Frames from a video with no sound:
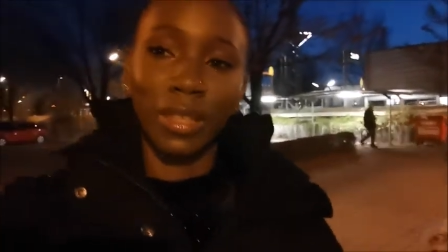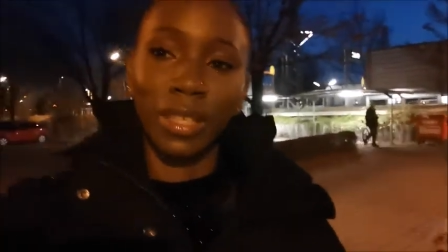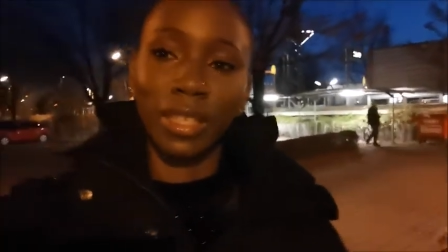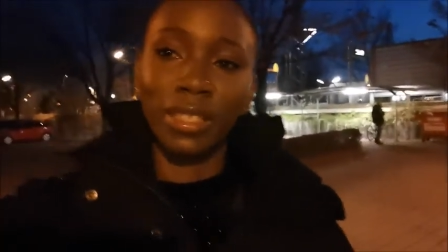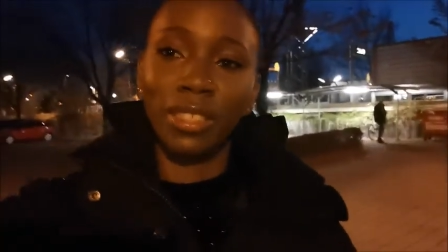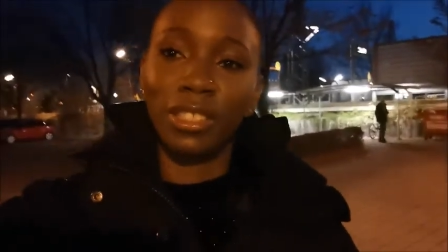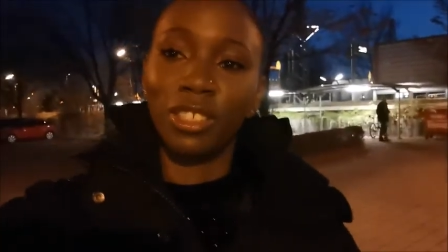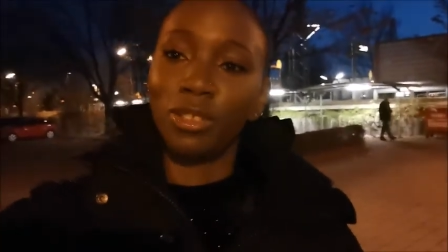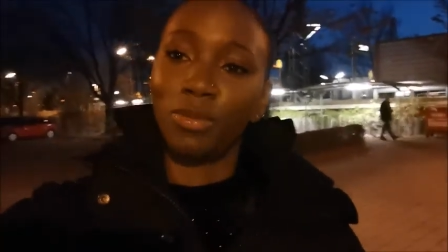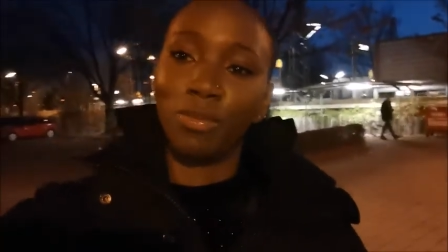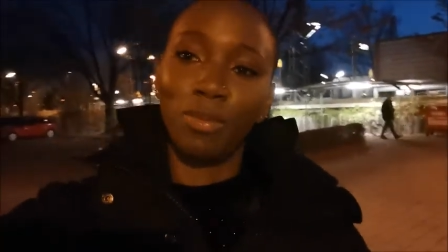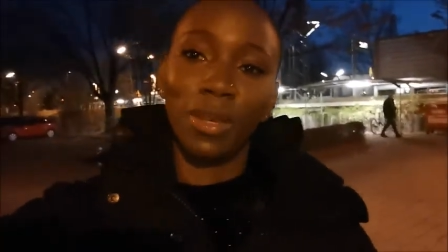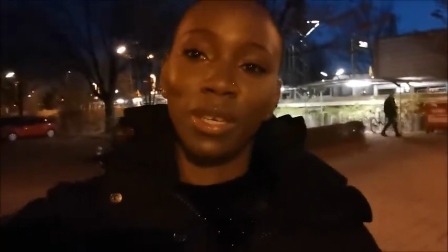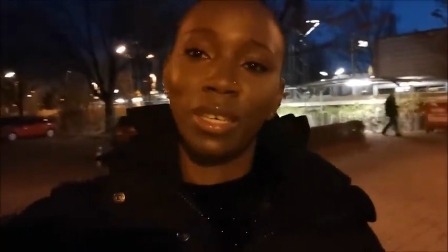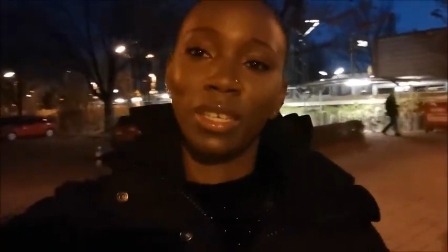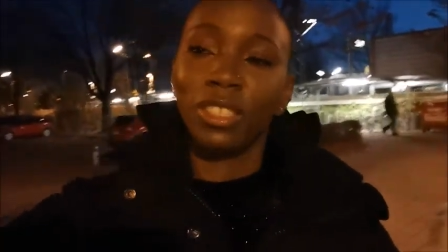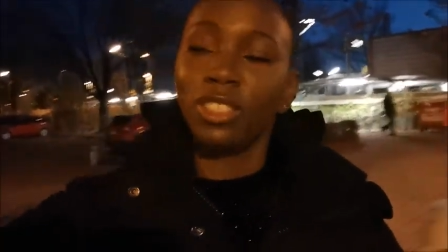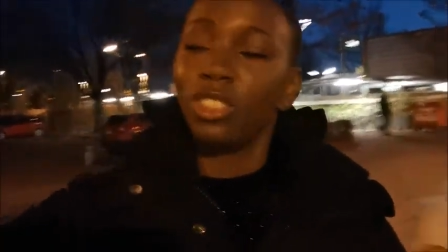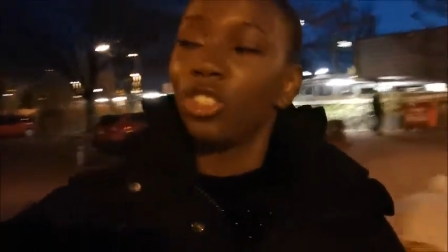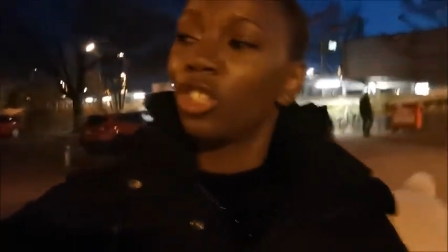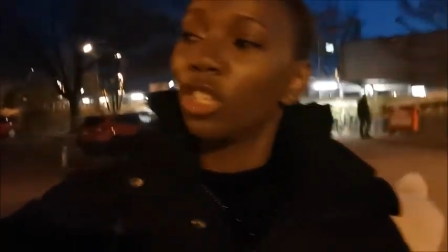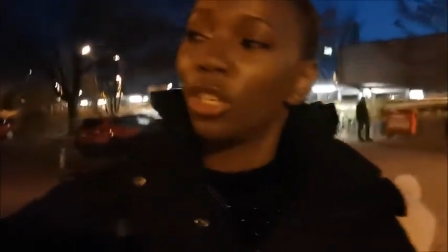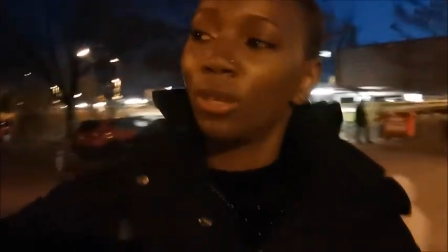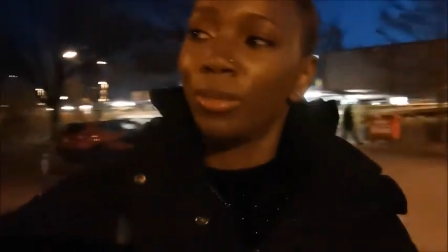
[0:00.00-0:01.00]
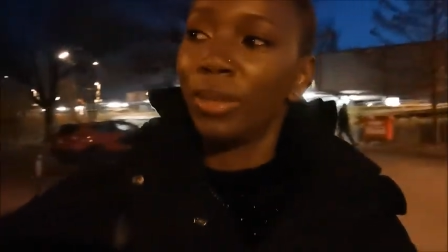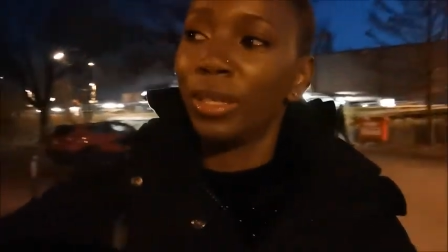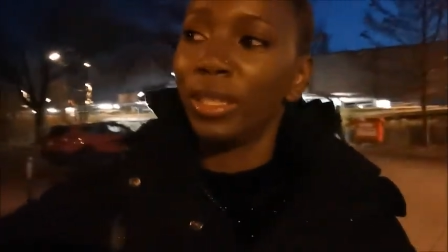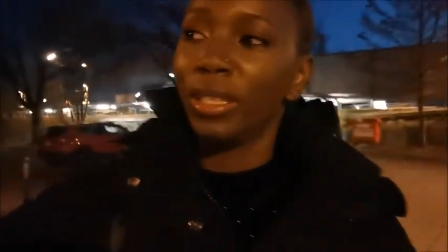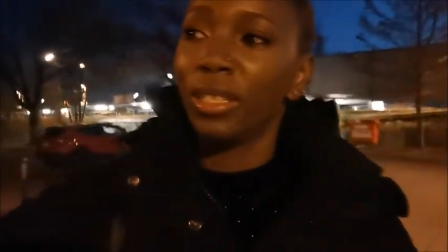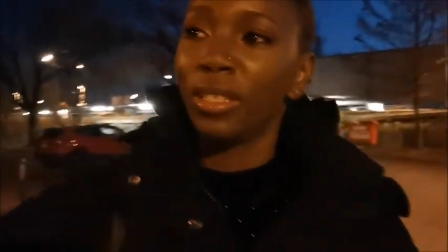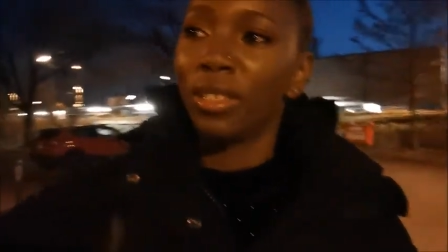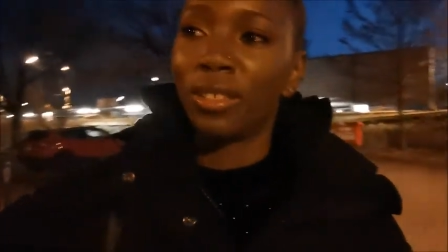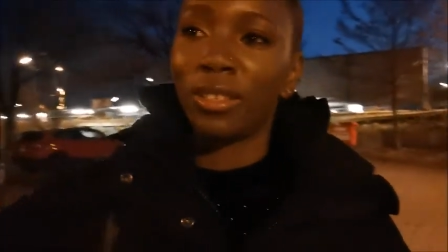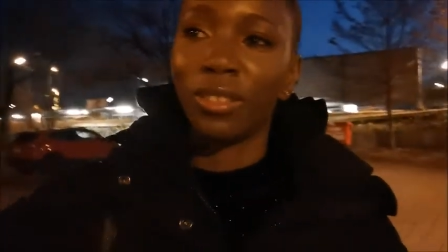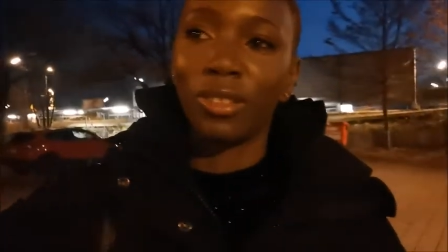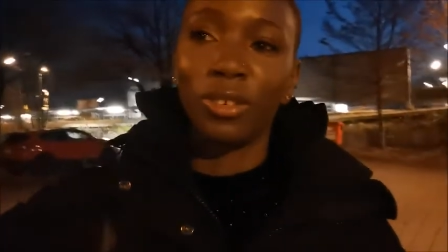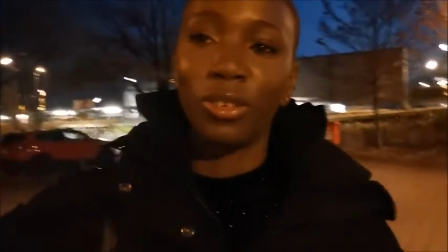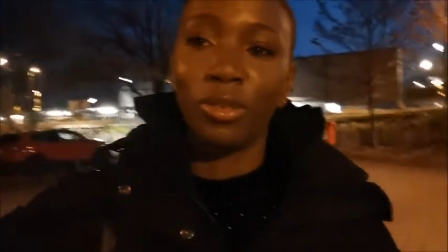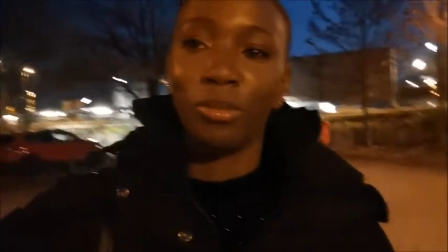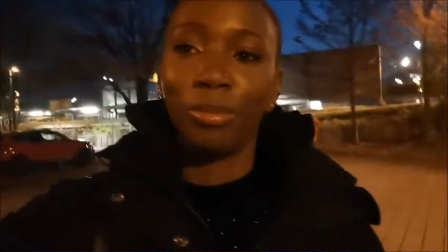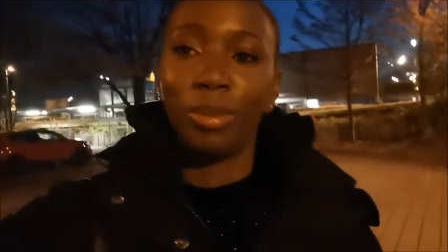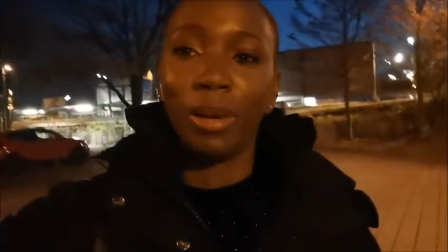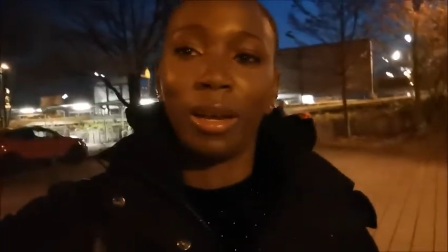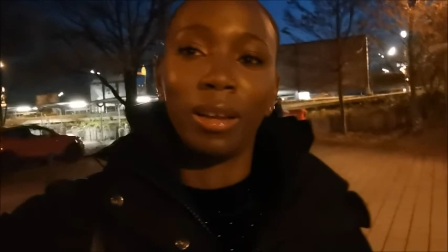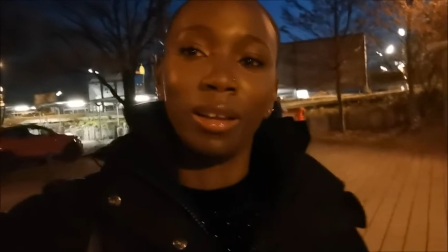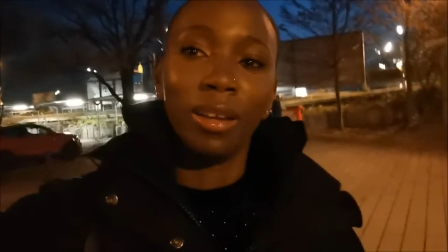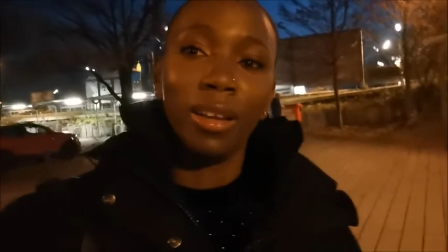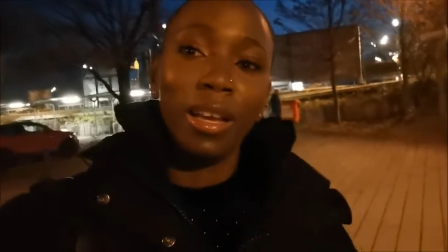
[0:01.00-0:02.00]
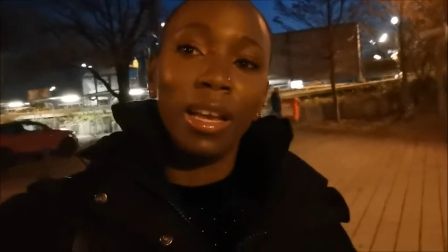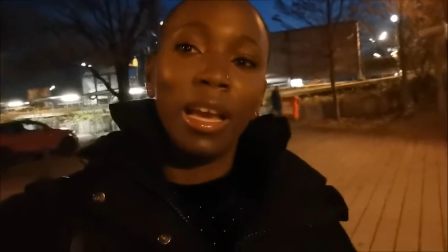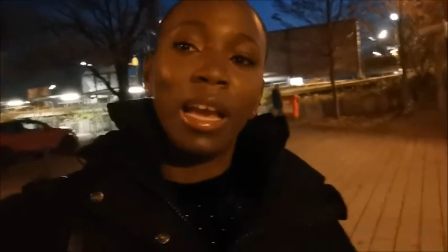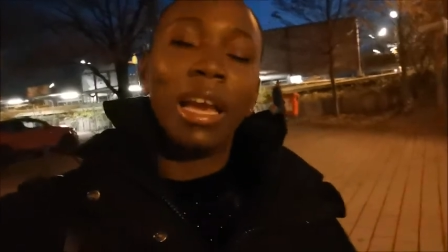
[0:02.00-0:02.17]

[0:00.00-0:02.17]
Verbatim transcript: He can speak in German, it's not bad.